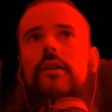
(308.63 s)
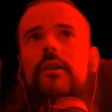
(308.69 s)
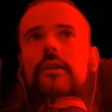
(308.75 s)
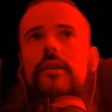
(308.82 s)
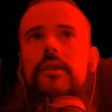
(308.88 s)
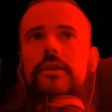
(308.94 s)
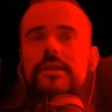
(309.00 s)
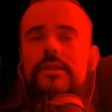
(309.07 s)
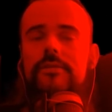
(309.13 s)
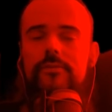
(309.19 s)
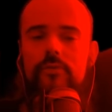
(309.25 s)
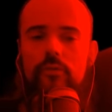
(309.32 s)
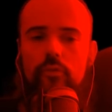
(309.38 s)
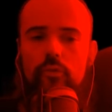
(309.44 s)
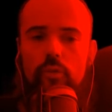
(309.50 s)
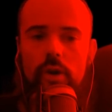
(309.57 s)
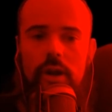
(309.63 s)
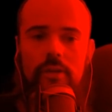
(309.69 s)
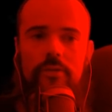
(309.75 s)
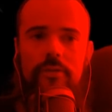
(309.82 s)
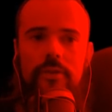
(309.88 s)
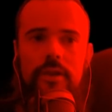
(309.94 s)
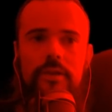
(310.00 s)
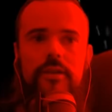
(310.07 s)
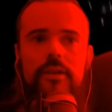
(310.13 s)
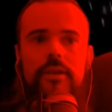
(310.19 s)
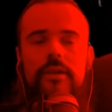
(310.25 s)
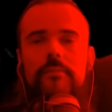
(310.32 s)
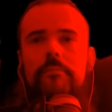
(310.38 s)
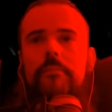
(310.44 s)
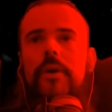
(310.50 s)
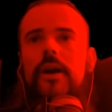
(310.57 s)
is worth it,
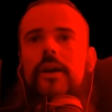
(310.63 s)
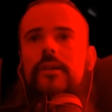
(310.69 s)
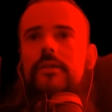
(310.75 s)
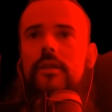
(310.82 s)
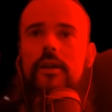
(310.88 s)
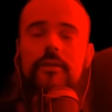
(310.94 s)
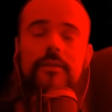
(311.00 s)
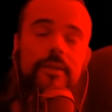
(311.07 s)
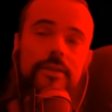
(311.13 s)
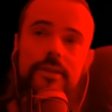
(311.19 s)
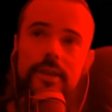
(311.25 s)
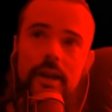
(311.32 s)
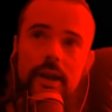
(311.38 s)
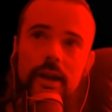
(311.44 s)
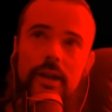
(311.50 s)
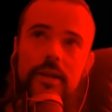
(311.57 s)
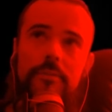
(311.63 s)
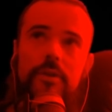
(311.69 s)
but not entirely,